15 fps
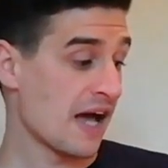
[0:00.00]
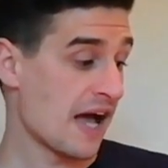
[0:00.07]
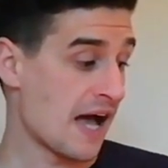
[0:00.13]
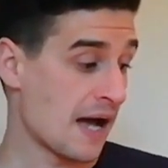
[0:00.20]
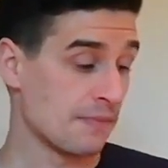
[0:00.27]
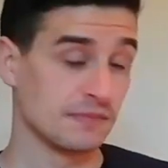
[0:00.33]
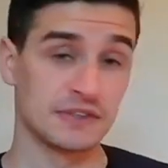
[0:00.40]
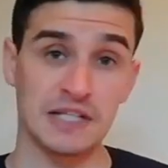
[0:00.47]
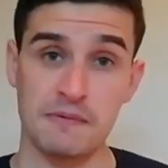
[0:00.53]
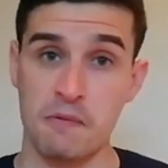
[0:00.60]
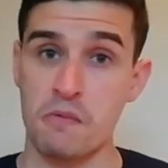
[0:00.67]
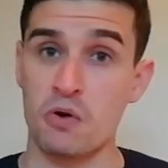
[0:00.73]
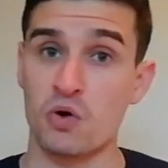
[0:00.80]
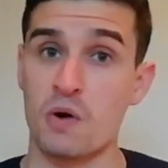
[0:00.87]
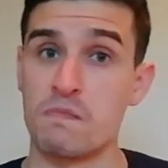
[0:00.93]
Some
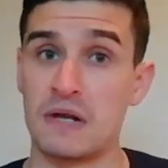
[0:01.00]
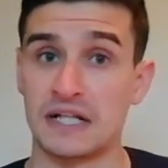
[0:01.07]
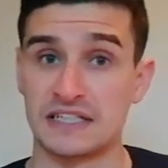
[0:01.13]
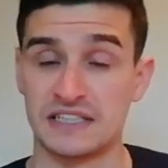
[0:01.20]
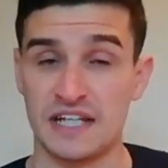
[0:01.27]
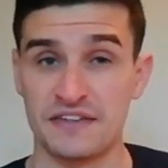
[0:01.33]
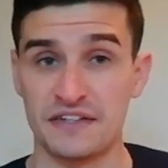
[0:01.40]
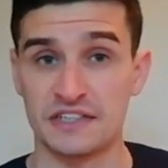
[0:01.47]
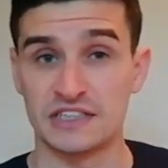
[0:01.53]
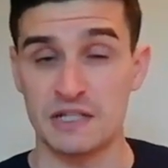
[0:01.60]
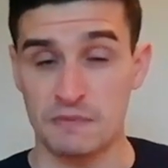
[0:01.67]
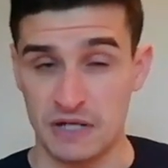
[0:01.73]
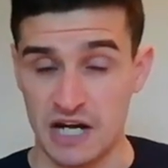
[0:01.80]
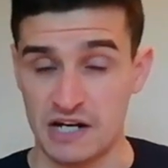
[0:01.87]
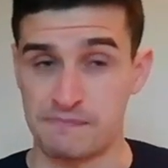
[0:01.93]
are more complex than others.
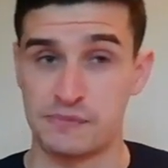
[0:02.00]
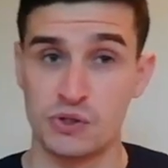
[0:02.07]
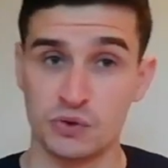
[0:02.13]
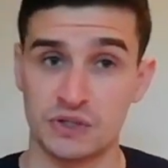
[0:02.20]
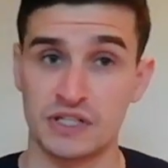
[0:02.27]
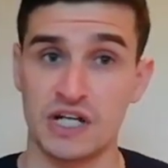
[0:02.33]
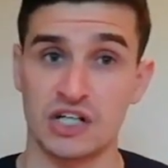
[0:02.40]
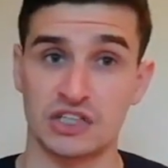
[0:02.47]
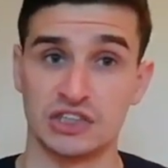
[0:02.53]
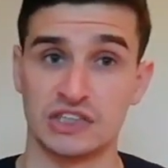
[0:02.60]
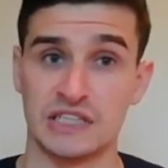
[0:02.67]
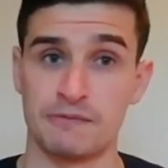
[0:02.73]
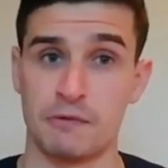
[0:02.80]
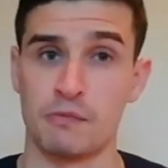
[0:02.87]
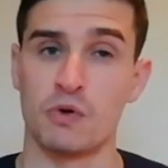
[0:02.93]
Some are kind of pure deduction.
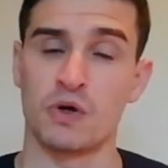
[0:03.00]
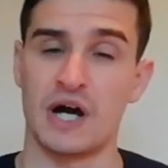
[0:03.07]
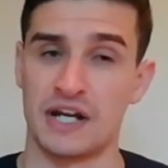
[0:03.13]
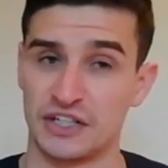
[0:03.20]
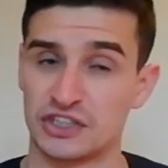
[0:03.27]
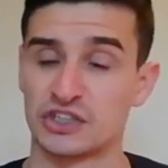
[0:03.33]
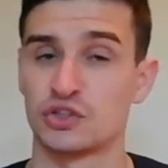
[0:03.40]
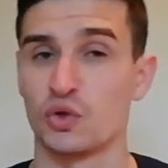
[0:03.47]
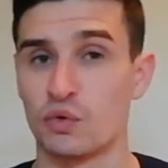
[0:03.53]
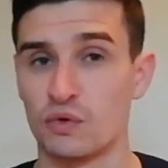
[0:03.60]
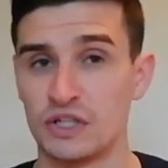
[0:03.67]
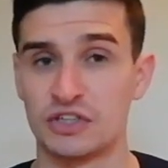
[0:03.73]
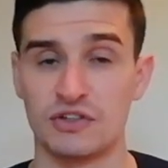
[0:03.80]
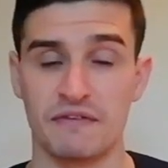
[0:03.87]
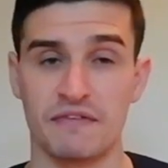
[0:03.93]
Some are more kind of
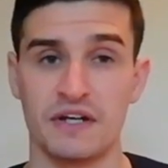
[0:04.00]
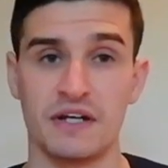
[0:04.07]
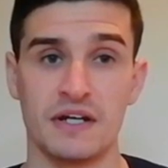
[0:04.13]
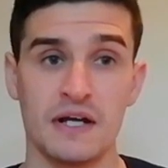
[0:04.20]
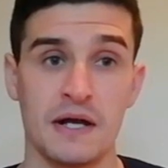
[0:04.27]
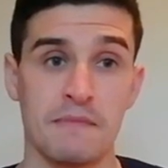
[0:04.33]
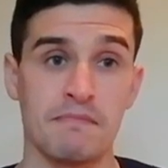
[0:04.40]
story driven.